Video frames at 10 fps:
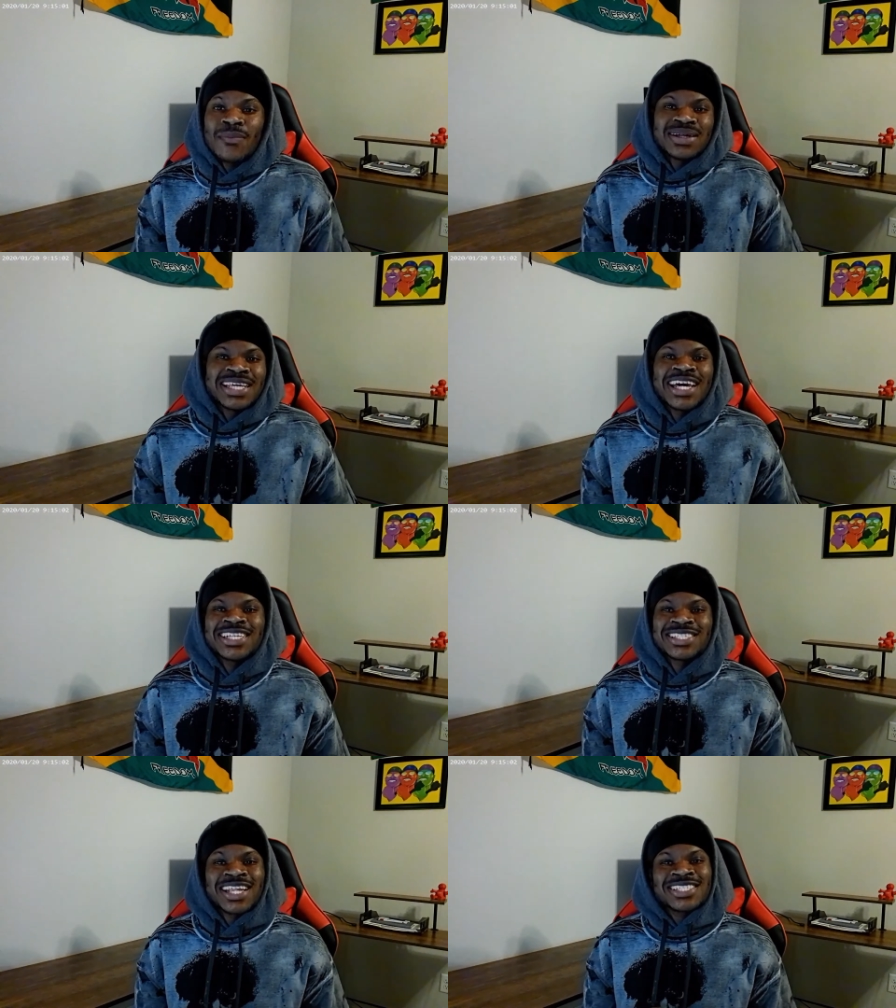But
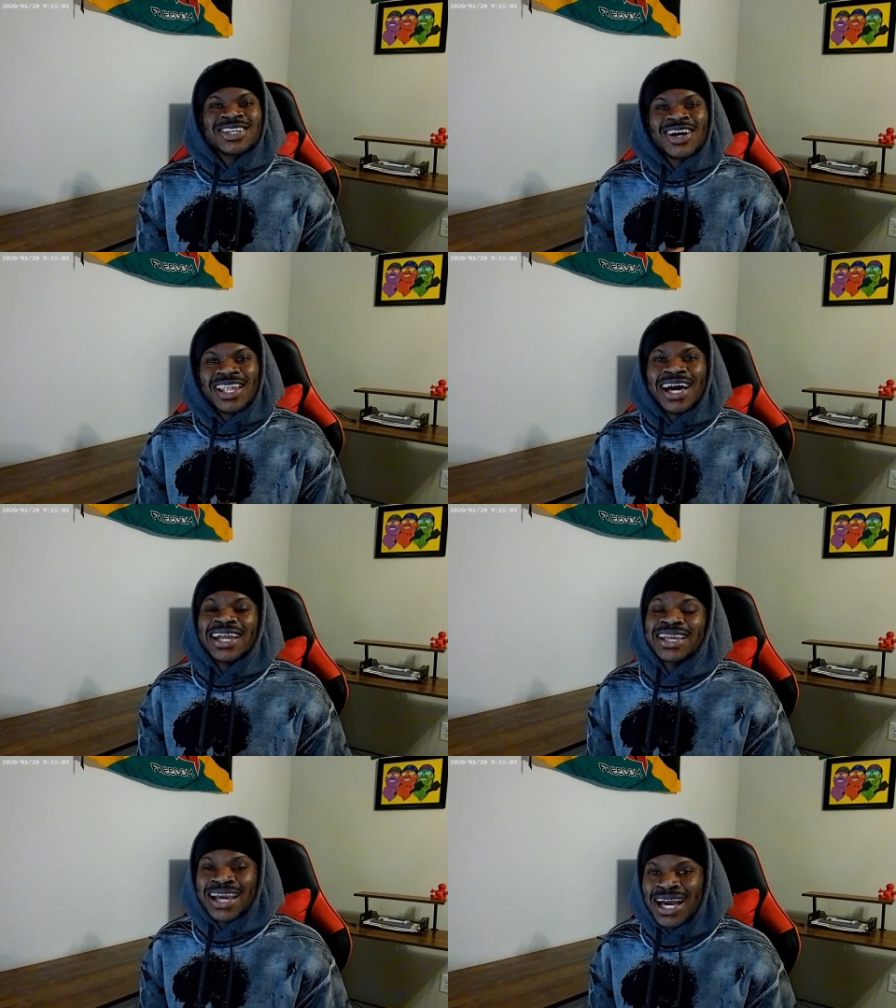yeah, so that's all
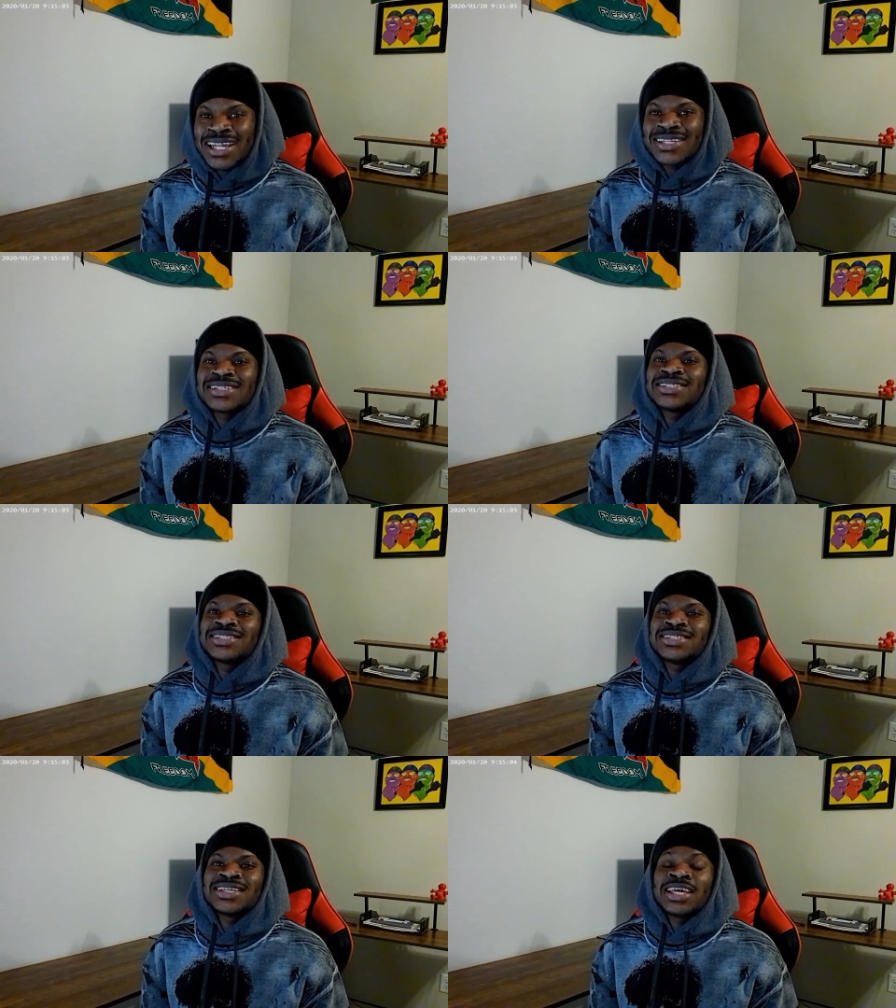I got,
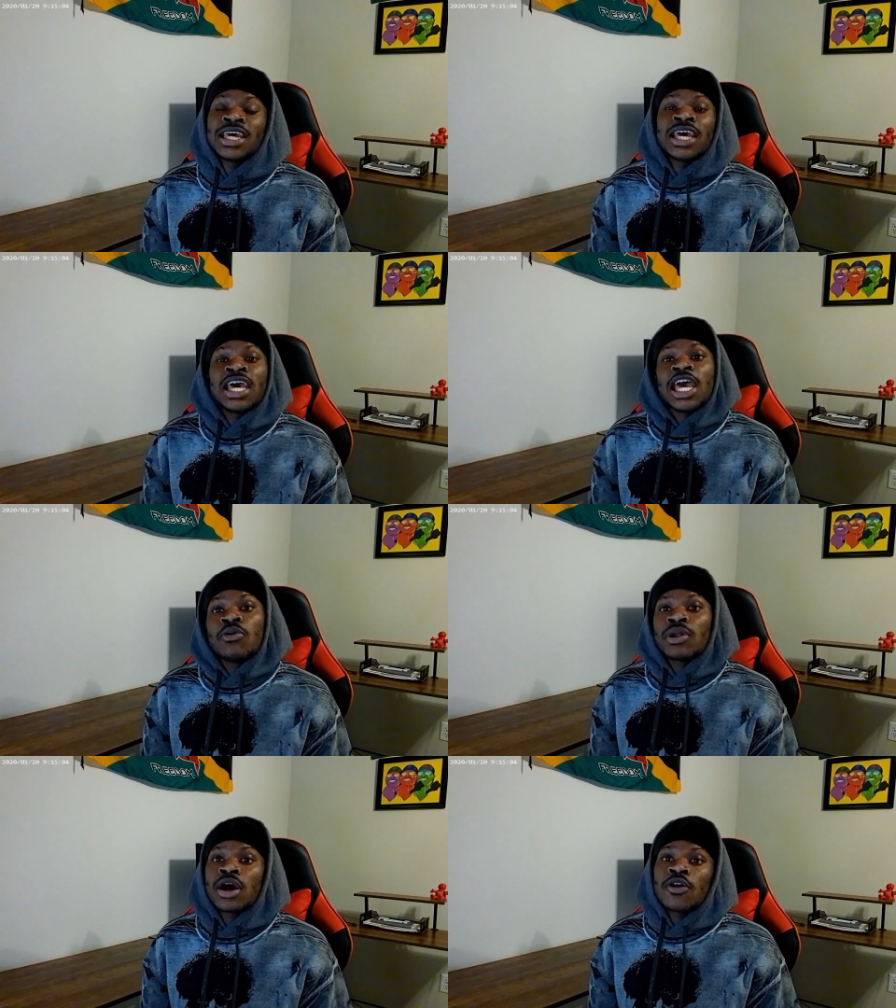
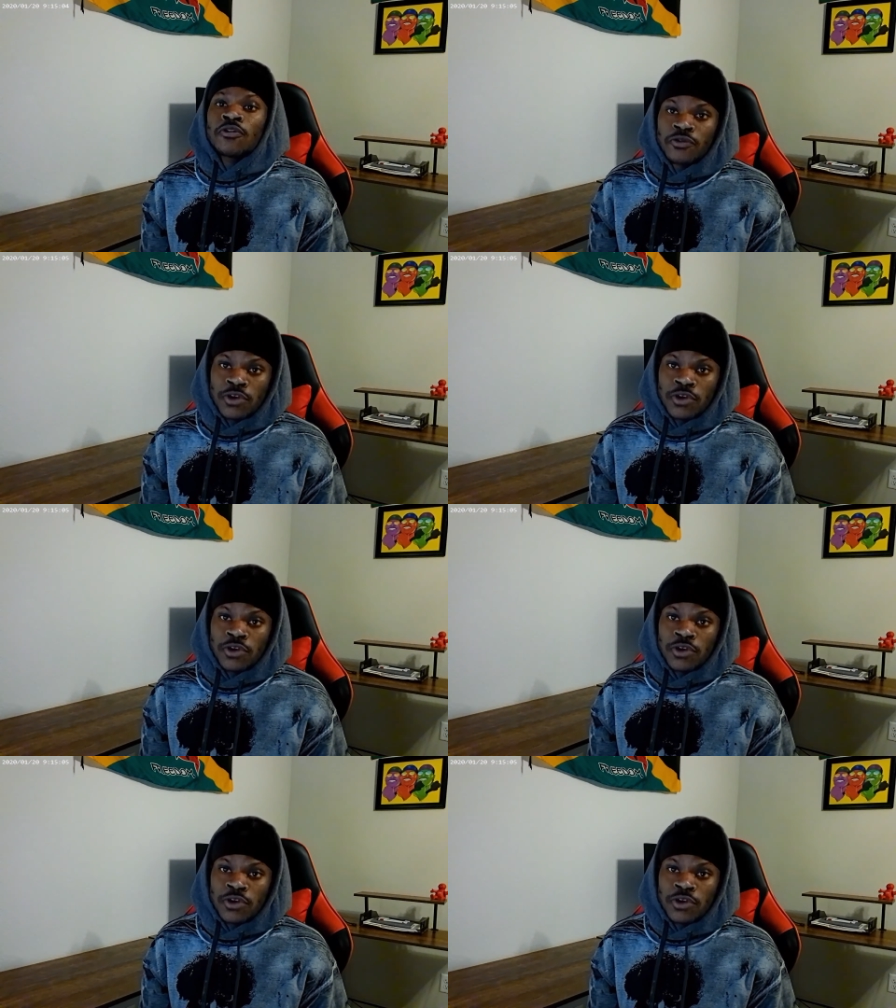and without